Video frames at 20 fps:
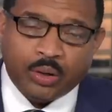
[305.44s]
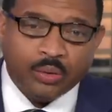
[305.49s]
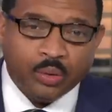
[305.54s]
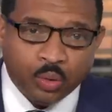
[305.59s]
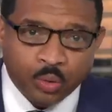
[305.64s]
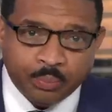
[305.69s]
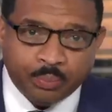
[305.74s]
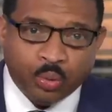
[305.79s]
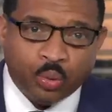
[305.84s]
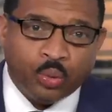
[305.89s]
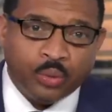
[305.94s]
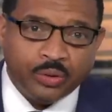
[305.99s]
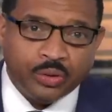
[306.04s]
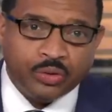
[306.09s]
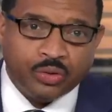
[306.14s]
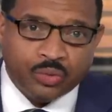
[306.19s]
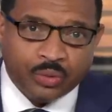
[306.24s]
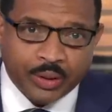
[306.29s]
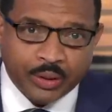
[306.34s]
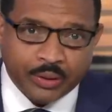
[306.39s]
who pulled the
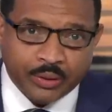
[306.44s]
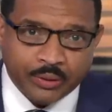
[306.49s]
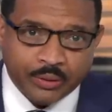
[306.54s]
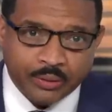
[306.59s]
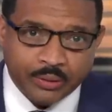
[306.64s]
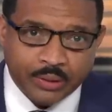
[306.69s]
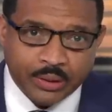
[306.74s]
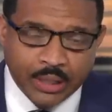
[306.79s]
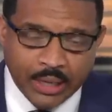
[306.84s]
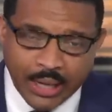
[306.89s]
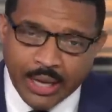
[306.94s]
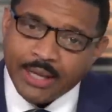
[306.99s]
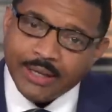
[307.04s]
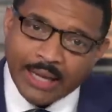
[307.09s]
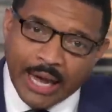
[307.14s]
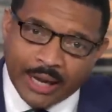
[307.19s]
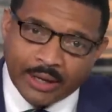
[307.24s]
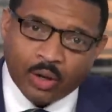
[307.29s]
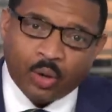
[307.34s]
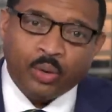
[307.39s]
trigger.
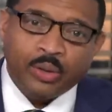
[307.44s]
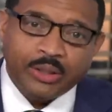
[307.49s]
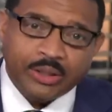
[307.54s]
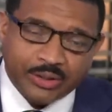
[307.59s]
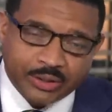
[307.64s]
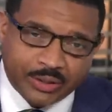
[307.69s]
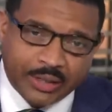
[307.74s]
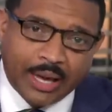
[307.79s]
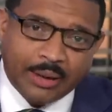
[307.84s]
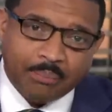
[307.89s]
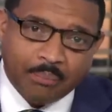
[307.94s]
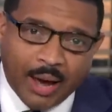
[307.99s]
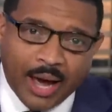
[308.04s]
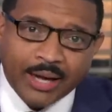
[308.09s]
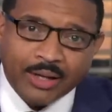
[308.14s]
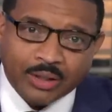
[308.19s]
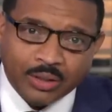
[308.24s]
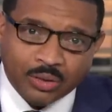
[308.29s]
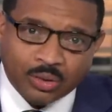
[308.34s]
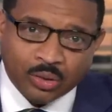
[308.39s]
Not only is that my
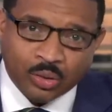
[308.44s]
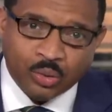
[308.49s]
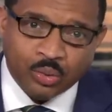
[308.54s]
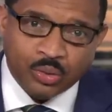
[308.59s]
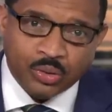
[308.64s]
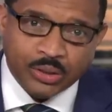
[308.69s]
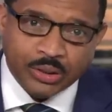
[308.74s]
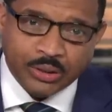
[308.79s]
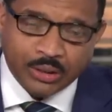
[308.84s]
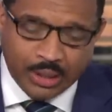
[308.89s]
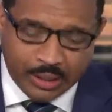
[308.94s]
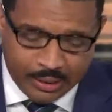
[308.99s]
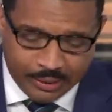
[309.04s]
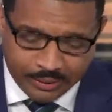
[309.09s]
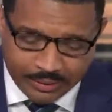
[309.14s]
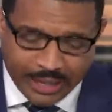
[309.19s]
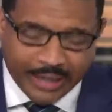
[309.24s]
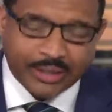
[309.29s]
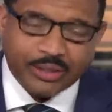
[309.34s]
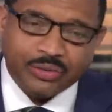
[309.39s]
conclusion,
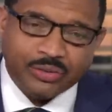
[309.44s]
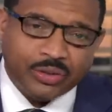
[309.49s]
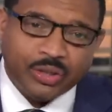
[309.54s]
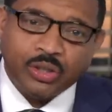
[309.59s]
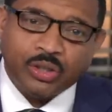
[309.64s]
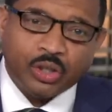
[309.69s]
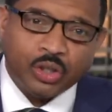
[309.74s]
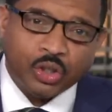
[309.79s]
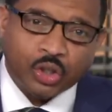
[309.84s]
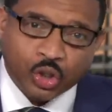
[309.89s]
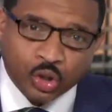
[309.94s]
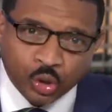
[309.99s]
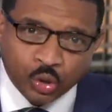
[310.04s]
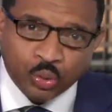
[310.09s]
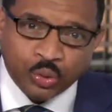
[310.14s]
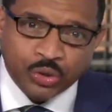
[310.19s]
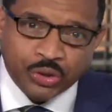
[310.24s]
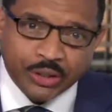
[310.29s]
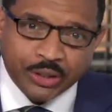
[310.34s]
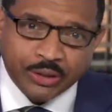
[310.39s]
that is the
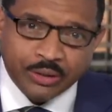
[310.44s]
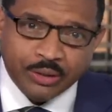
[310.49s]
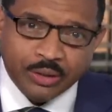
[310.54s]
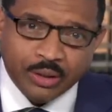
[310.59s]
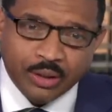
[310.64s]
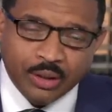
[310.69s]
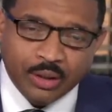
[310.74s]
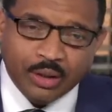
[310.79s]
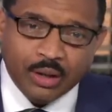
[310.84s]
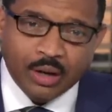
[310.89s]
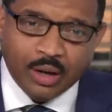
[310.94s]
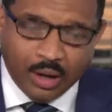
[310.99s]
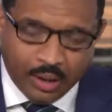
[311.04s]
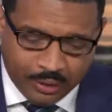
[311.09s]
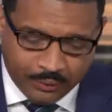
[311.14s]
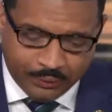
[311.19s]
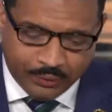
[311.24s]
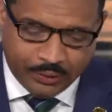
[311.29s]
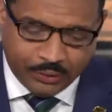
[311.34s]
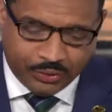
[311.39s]
conclusion
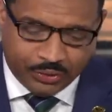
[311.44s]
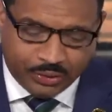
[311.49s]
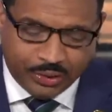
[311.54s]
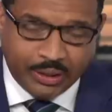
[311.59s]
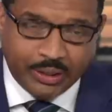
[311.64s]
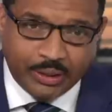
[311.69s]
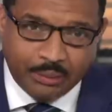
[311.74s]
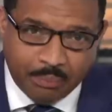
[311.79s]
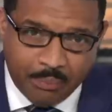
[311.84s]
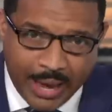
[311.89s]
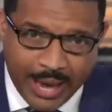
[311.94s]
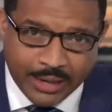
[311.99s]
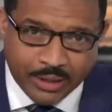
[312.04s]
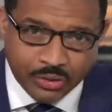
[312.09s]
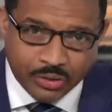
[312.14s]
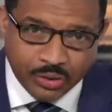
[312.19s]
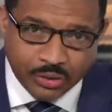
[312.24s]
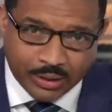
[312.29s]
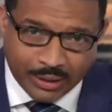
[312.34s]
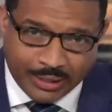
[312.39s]
of the city
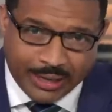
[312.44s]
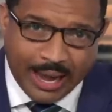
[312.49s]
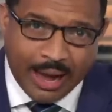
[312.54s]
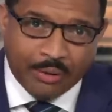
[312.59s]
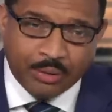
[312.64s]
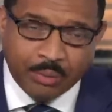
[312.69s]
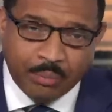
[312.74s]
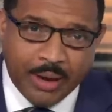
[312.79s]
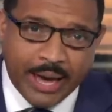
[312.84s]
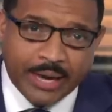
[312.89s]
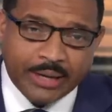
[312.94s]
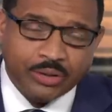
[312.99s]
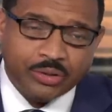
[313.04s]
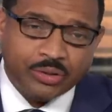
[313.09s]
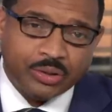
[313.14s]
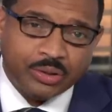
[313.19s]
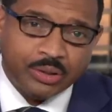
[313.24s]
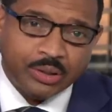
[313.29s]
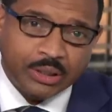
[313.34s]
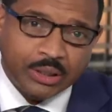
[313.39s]
manager, the county
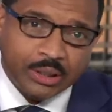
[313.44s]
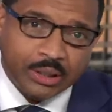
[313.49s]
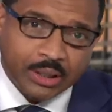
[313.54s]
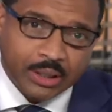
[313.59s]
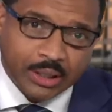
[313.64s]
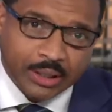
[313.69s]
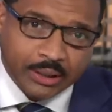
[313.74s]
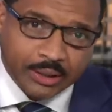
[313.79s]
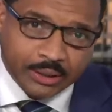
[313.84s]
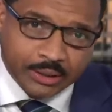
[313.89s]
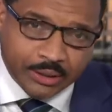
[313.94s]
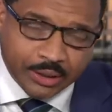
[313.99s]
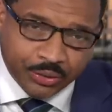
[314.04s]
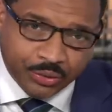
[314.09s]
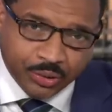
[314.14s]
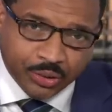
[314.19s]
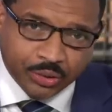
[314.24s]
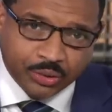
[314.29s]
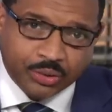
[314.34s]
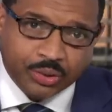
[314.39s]
manager, the
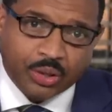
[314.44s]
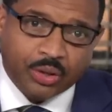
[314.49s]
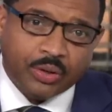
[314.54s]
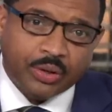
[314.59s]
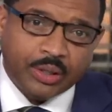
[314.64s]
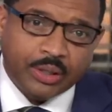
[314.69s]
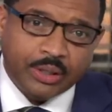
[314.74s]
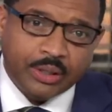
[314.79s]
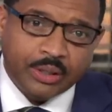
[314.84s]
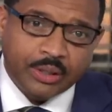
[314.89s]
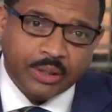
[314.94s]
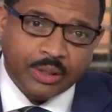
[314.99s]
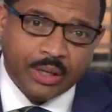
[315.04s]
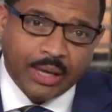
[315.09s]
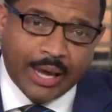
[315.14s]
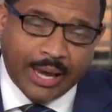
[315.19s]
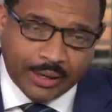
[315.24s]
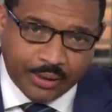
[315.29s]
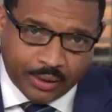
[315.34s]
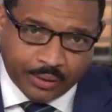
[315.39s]
district attorney,
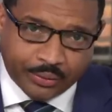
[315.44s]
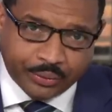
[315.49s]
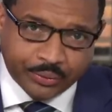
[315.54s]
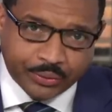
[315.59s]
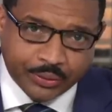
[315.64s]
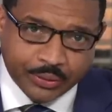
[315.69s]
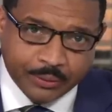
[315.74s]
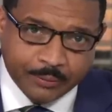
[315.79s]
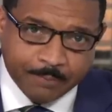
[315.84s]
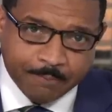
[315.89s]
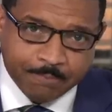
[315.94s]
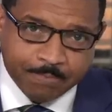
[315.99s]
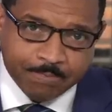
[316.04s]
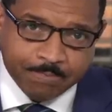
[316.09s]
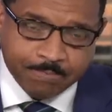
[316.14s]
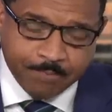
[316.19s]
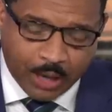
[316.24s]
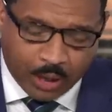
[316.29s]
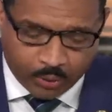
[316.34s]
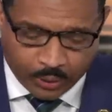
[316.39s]
and others.
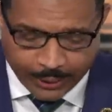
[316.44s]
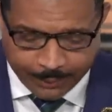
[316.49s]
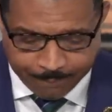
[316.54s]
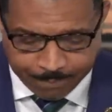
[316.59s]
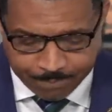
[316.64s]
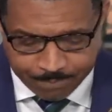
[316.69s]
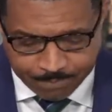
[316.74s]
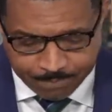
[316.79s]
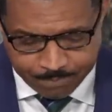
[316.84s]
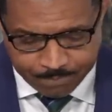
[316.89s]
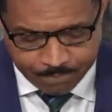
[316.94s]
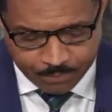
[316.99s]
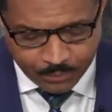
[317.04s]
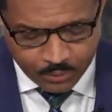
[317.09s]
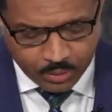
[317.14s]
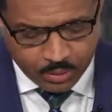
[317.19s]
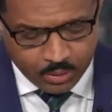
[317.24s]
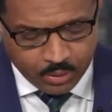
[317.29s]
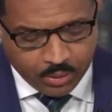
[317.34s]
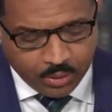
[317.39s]
All right,
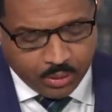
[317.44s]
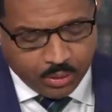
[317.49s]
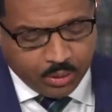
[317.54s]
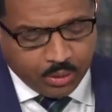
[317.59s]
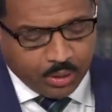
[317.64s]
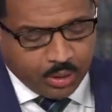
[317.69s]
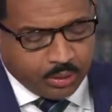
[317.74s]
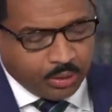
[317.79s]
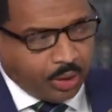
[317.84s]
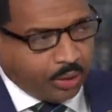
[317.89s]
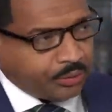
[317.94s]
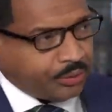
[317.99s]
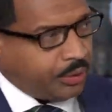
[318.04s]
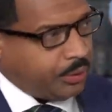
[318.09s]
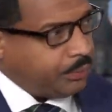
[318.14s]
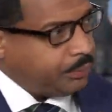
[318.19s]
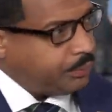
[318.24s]
thoughts here?